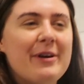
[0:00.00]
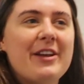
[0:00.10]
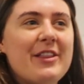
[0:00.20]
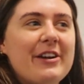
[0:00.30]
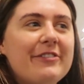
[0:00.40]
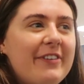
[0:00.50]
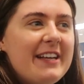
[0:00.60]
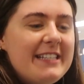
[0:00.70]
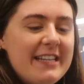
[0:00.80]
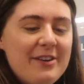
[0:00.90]
whether they're
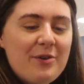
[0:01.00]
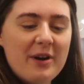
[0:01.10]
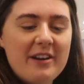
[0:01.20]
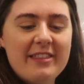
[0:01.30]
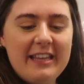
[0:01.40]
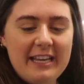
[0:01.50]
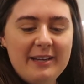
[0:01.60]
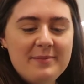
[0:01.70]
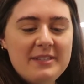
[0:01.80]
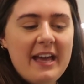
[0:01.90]
fuzzy or
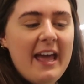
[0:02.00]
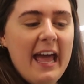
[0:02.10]
themed.